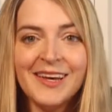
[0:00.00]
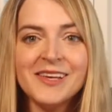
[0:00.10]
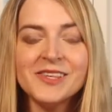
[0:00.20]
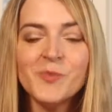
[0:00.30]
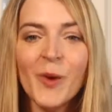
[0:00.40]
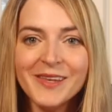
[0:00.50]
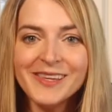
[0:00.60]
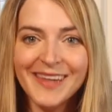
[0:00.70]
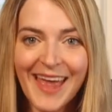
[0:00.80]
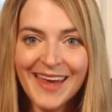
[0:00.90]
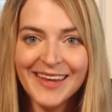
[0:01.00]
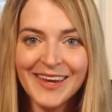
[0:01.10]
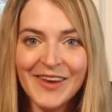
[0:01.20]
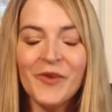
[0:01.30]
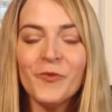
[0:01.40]

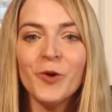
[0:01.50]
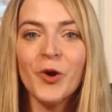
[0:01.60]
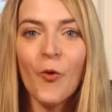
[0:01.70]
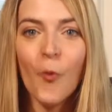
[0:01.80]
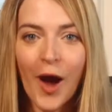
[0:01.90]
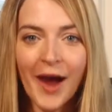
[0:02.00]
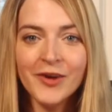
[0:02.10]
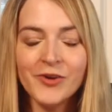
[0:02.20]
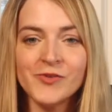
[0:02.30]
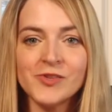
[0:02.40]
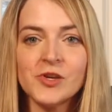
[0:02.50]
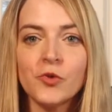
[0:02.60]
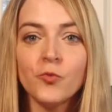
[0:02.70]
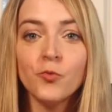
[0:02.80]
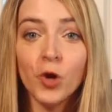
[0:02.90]
Spontaneity requires
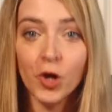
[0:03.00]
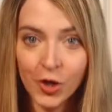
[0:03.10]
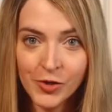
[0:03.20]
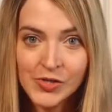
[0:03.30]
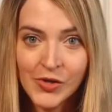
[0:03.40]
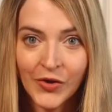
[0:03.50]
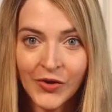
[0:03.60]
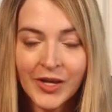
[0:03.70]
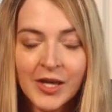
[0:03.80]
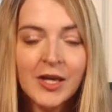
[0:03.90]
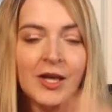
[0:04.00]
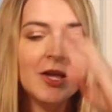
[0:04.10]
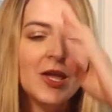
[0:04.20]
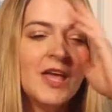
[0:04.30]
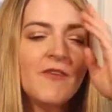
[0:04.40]
rehearsal.
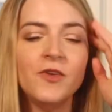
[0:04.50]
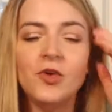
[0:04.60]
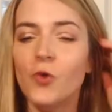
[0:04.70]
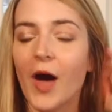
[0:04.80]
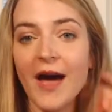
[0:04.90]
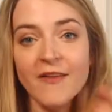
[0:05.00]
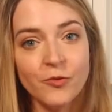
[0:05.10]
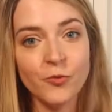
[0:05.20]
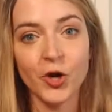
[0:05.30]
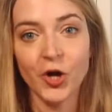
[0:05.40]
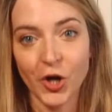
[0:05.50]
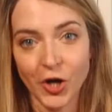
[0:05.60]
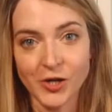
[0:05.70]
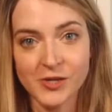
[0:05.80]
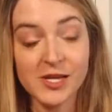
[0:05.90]
If you haven't
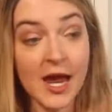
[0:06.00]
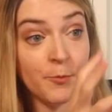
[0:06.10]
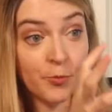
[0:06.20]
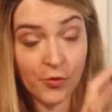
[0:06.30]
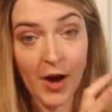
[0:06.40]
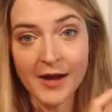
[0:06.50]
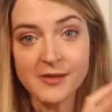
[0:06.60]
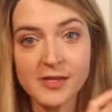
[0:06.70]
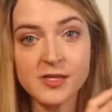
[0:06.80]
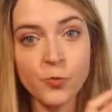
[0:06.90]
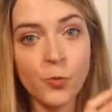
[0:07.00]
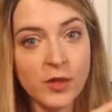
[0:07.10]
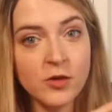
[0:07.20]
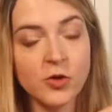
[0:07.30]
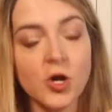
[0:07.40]
rehearsed and practiced
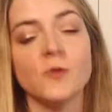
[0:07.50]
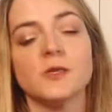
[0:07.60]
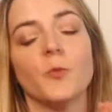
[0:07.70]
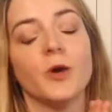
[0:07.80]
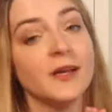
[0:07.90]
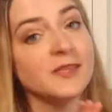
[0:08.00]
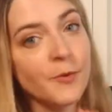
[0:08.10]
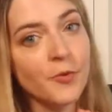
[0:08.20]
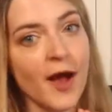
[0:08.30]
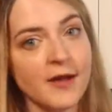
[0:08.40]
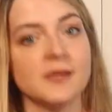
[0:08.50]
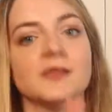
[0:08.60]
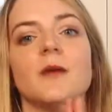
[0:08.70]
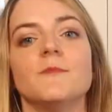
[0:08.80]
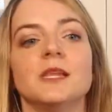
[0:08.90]
with your notes, and when I say practice,
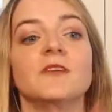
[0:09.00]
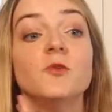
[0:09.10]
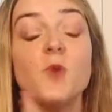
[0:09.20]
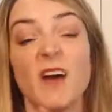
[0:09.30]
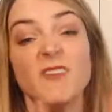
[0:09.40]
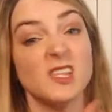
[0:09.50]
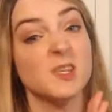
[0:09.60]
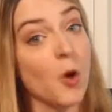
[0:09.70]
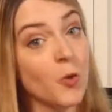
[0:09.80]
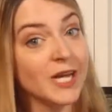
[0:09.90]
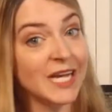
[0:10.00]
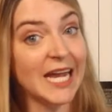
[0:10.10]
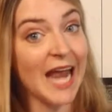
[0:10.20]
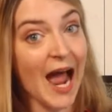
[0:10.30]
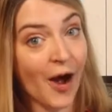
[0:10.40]
I mean if you haven't spoken
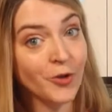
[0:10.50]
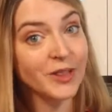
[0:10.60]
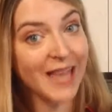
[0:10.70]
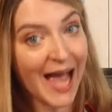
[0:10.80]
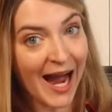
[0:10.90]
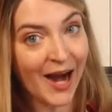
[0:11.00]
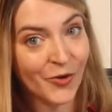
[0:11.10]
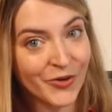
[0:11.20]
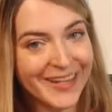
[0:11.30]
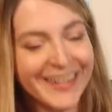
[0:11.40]
it out loud,